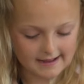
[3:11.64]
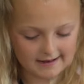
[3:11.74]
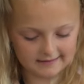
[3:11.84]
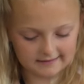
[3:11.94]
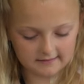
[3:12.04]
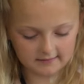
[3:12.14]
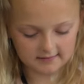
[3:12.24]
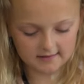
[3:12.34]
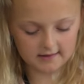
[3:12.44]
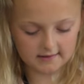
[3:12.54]
And it's
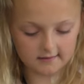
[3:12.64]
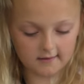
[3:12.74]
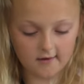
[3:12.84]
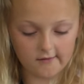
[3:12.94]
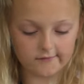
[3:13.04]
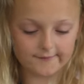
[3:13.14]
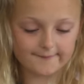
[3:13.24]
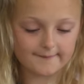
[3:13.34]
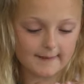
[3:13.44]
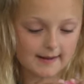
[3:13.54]
just her.
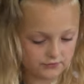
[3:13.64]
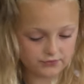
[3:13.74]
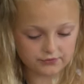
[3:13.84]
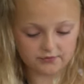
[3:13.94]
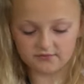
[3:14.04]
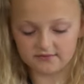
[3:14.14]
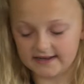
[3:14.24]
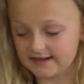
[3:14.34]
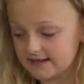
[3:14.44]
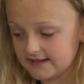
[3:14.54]
Still
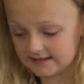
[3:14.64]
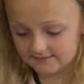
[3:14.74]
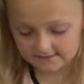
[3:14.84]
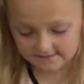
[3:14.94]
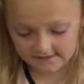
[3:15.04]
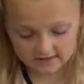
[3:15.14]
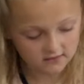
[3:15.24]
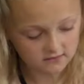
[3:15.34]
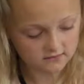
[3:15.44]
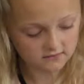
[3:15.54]
really cute
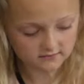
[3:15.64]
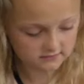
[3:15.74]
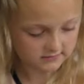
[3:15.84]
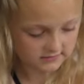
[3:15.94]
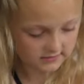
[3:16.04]
though.